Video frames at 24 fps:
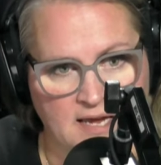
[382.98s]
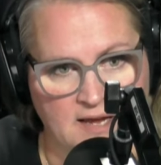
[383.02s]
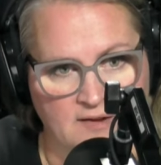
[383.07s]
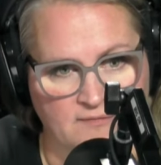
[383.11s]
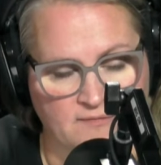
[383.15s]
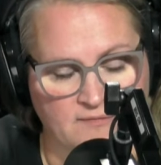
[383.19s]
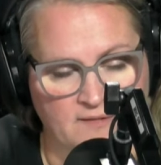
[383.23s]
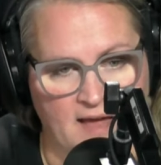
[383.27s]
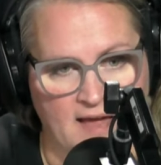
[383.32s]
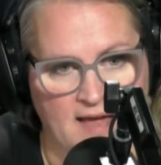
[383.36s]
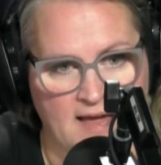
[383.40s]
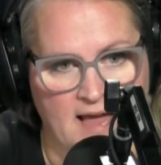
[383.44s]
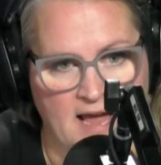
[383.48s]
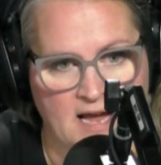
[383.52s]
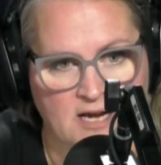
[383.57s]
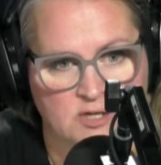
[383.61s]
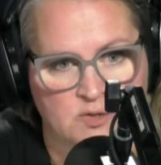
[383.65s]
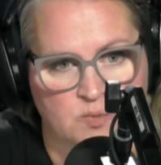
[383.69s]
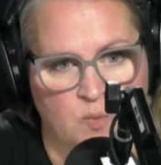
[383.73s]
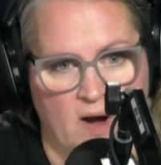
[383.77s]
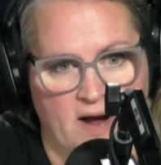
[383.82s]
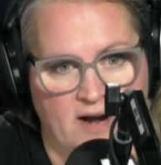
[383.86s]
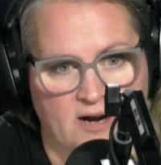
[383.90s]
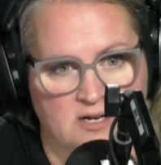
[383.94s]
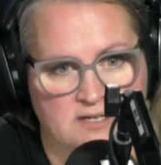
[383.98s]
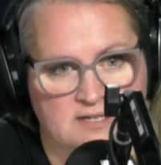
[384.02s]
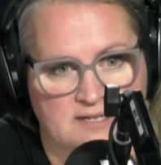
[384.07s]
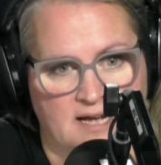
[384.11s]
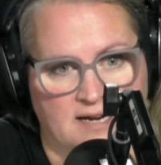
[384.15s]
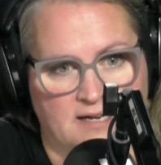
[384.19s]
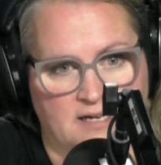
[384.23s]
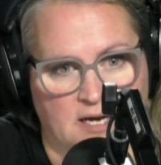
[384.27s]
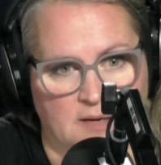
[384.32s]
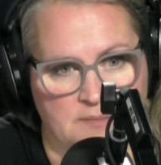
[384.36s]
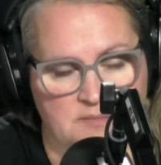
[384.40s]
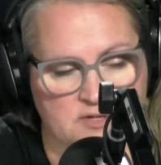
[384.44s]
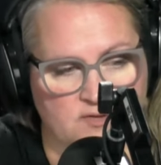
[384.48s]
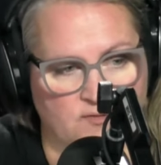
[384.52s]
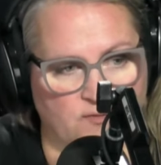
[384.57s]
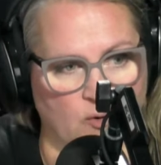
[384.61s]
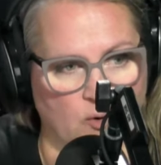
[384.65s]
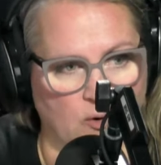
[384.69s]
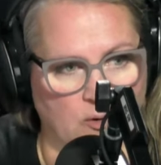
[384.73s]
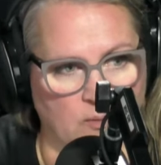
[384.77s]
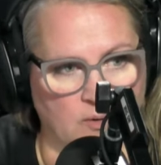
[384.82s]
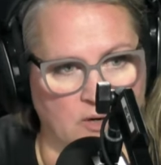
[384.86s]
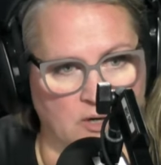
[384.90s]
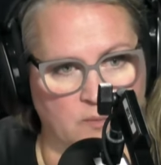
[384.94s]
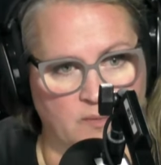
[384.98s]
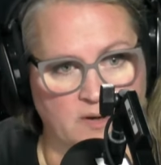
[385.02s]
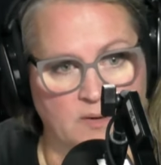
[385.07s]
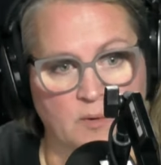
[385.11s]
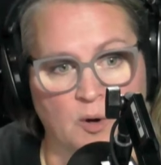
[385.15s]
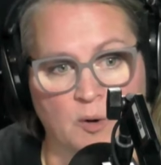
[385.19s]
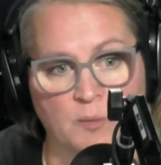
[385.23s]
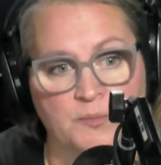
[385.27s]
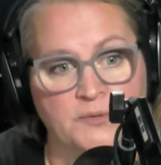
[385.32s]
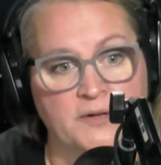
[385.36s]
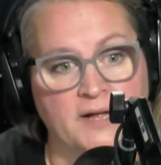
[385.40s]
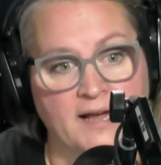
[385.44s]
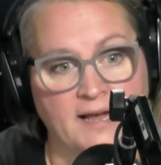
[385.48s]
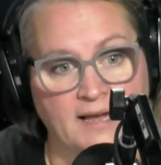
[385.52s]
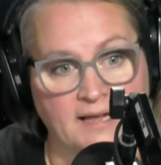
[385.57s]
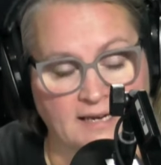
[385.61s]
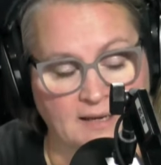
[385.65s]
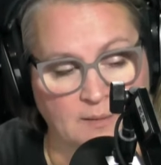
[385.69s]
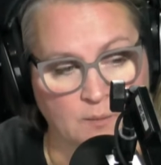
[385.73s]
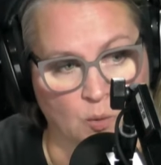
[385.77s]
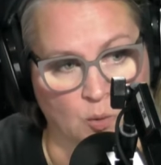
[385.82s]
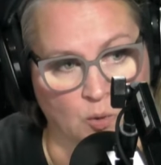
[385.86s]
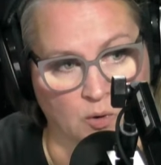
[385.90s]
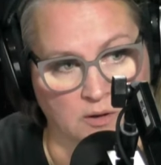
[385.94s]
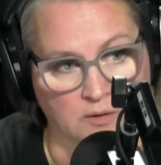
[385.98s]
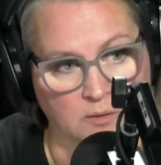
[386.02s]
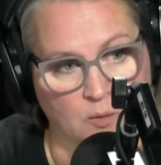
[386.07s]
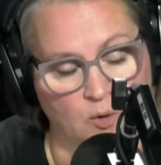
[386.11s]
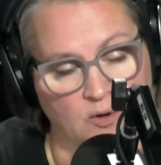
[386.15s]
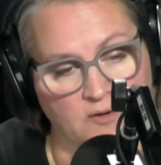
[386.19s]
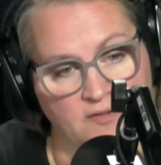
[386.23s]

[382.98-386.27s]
if X, Y, or Z comes forward, we won't play anymore.